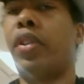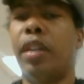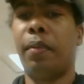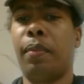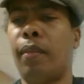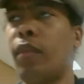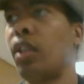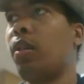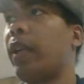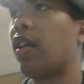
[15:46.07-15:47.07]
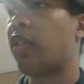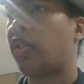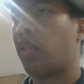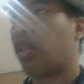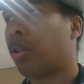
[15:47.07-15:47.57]
see?
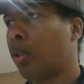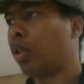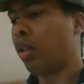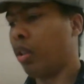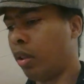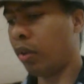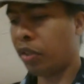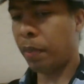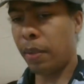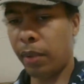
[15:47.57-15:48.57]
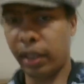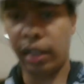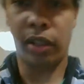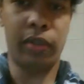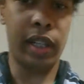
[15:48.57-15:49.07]
Because those people that
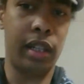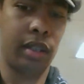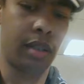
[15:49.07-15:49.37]
agree